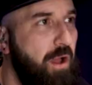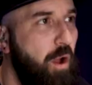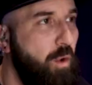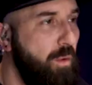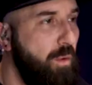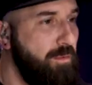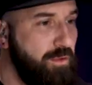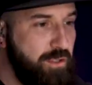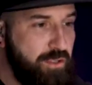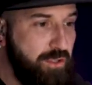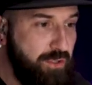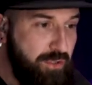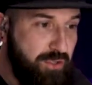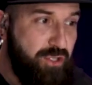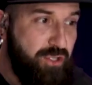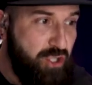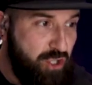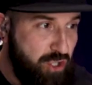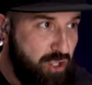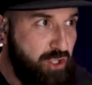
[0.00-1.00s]
Oh,
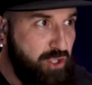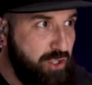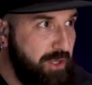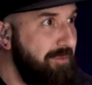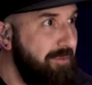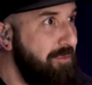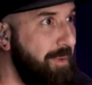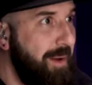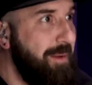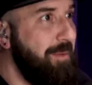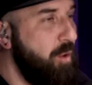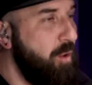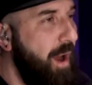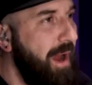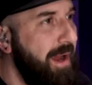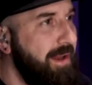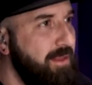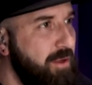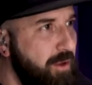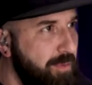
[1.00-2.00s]
oh everybody
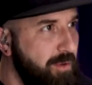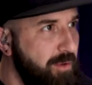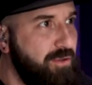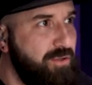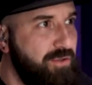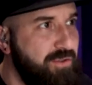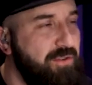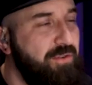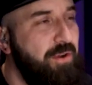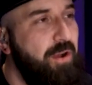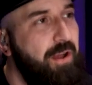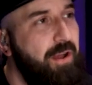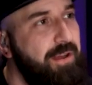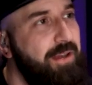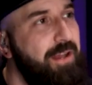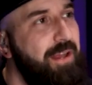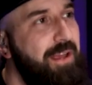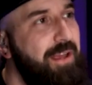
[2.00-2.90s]
quiet. The commercials are on.